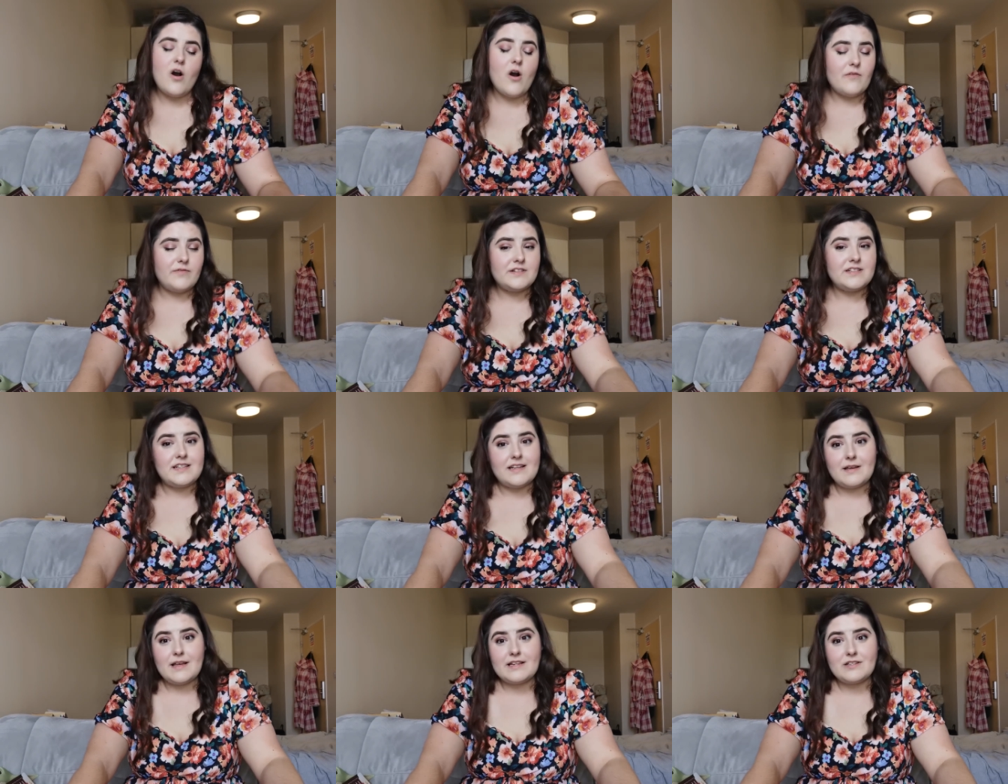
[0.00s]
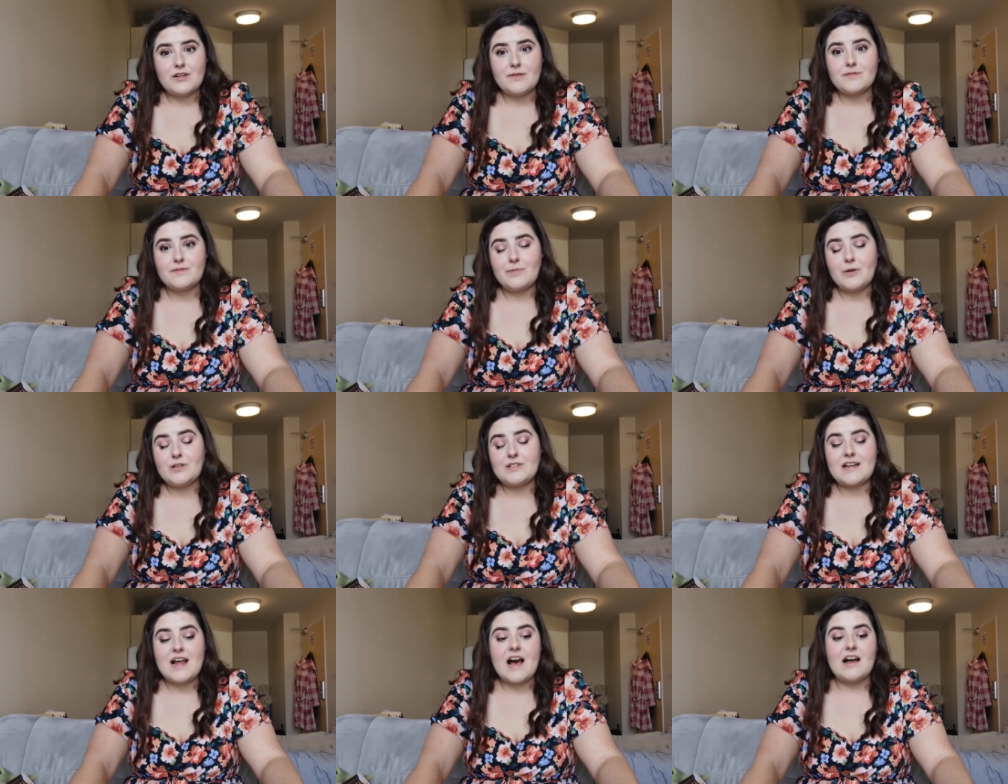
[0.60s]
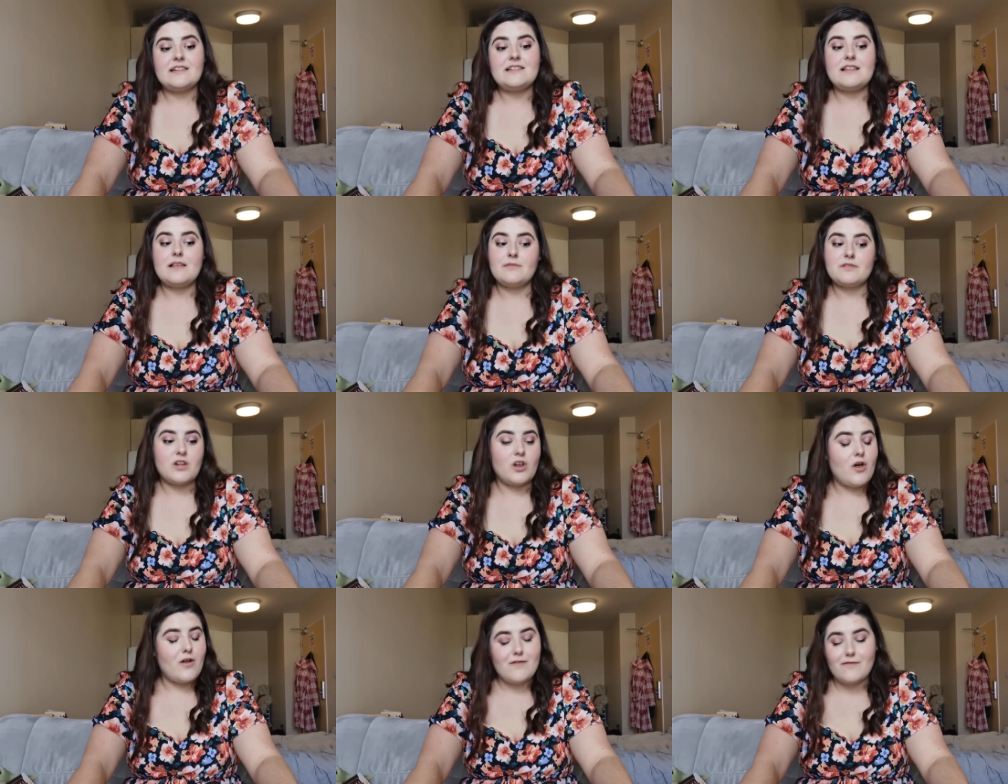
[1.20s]
obviously in terms of personality, there
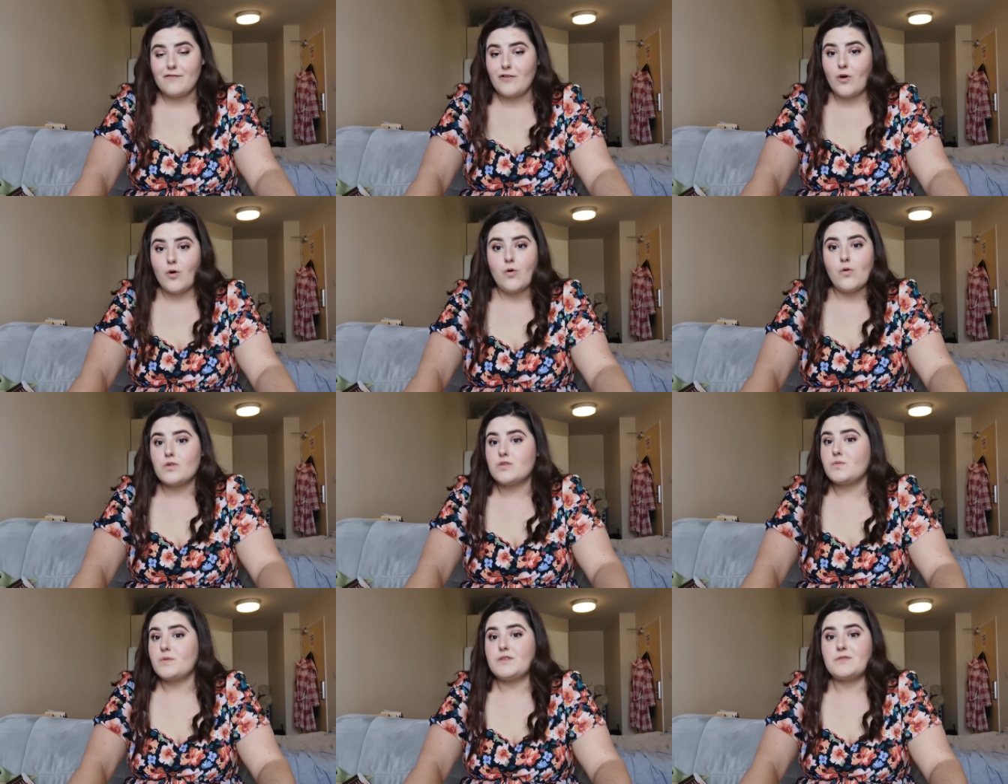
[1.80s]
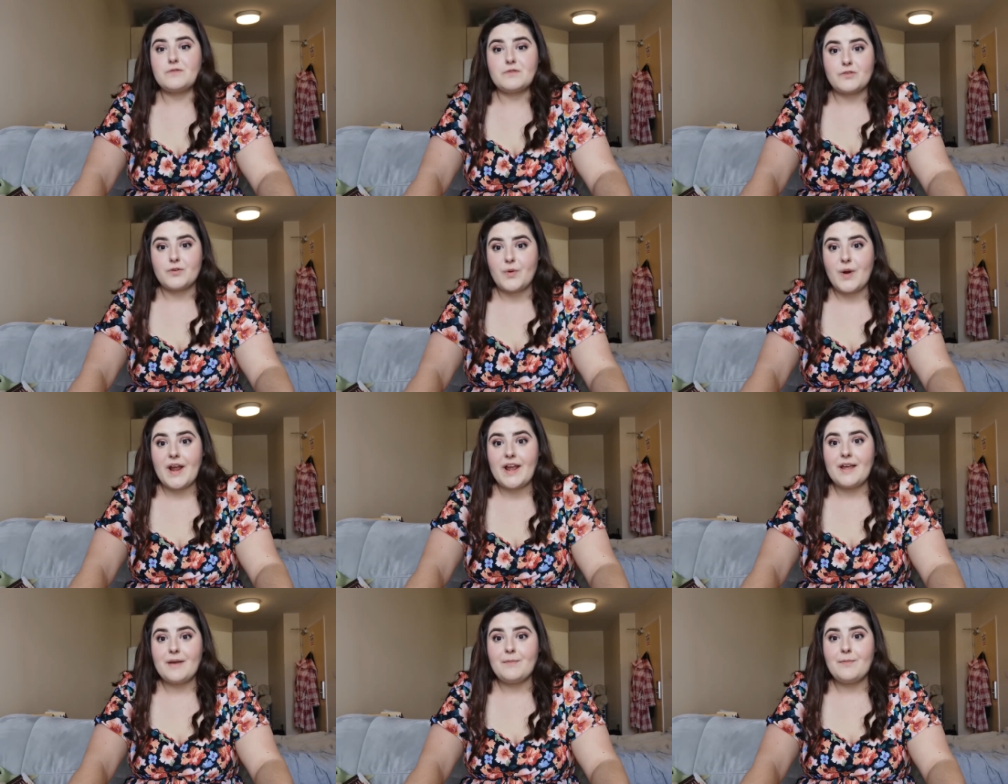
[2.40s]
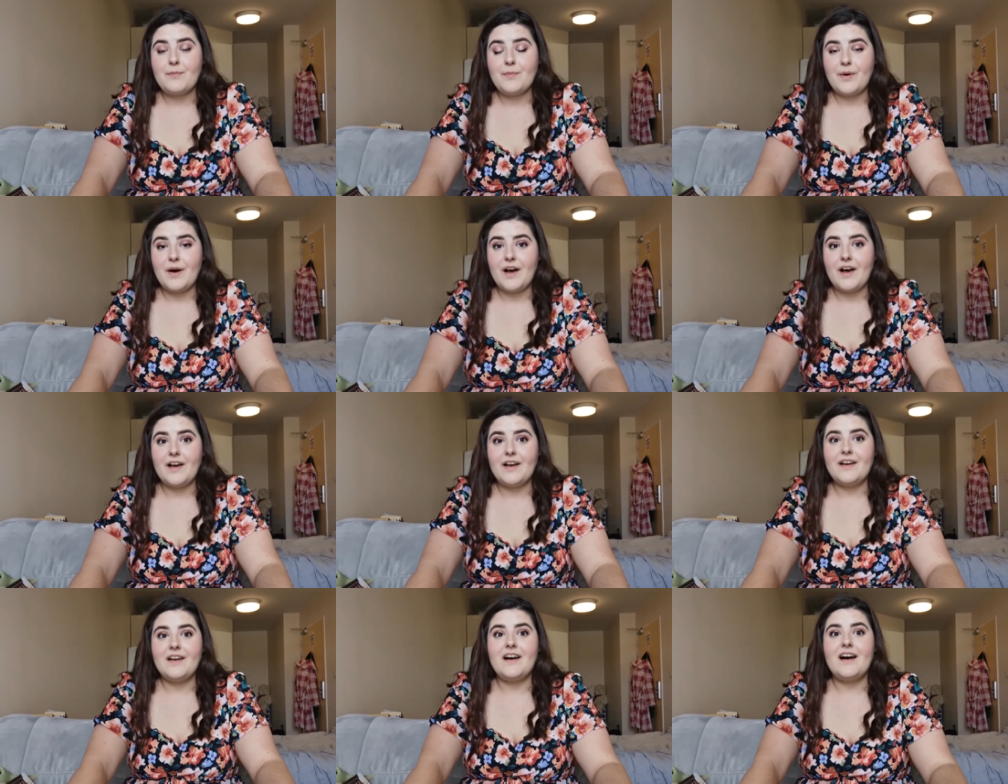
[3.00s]
was a lot of flaws, which was great,
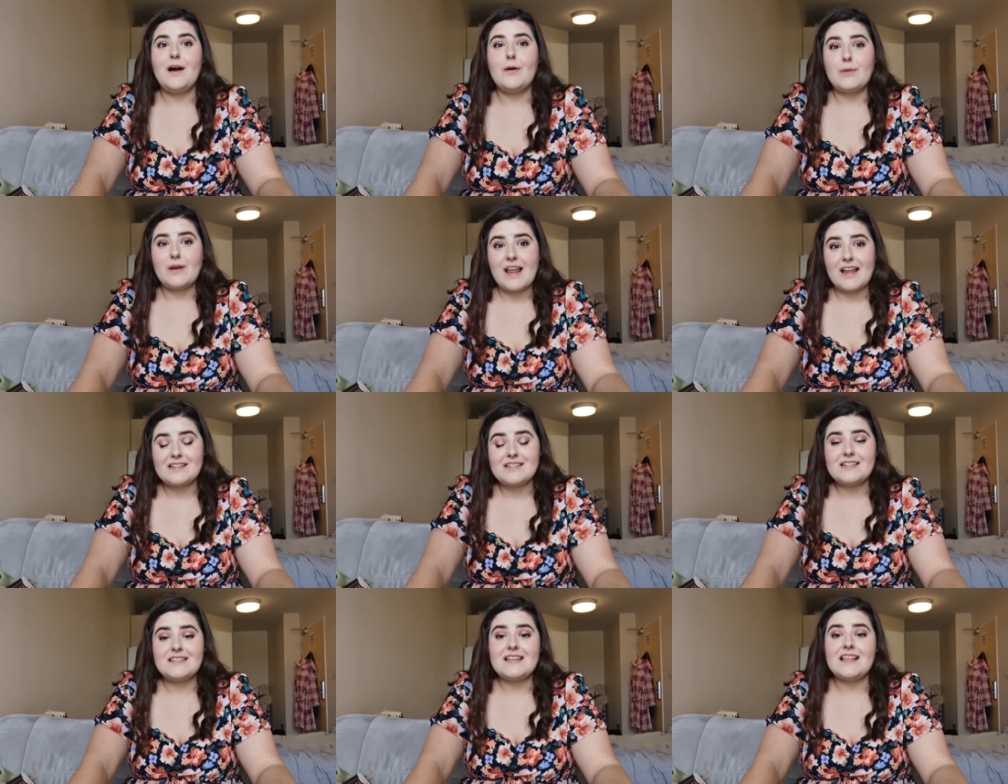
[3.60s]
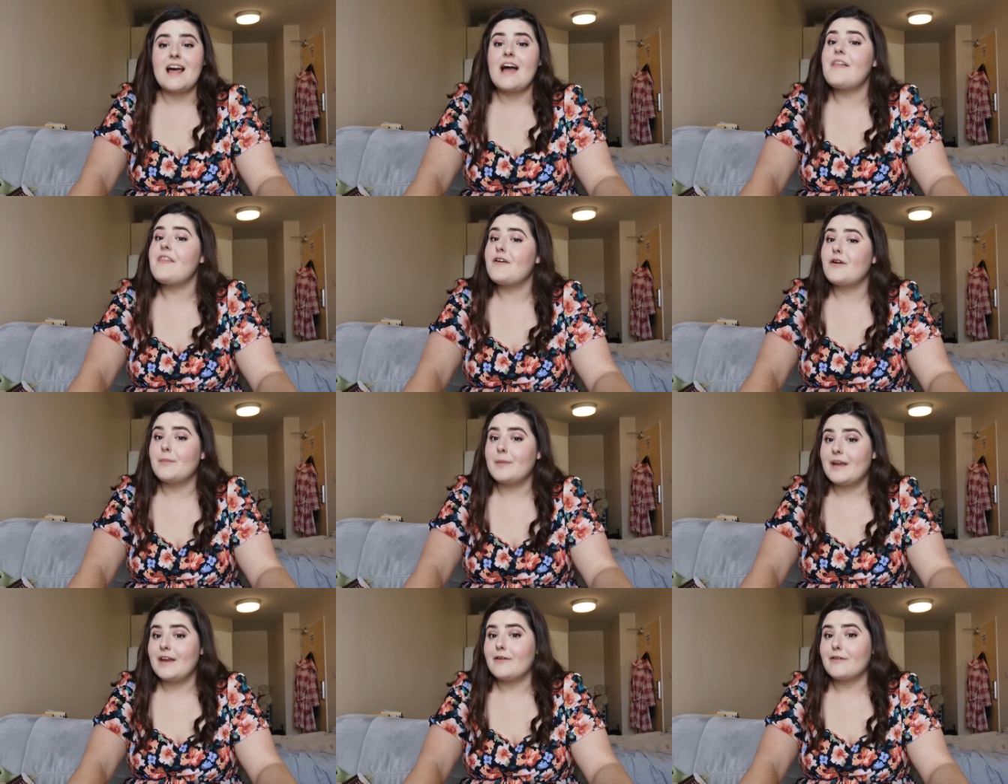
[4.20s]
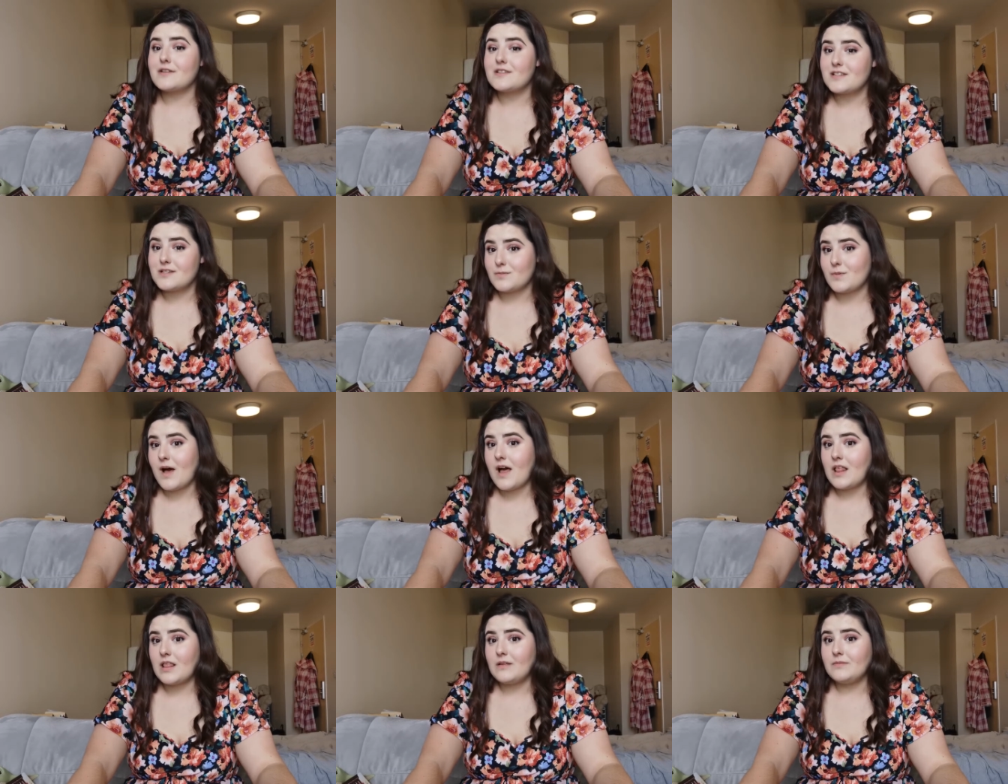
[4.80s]
but I would like to see that in their appearance as
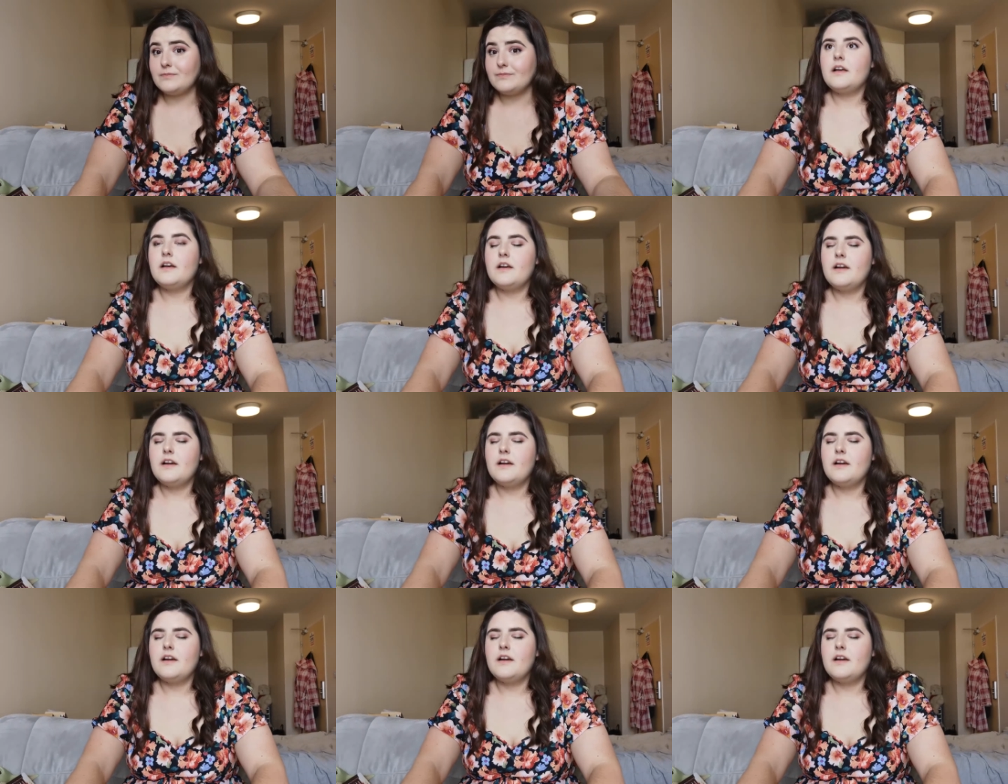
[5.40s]
well.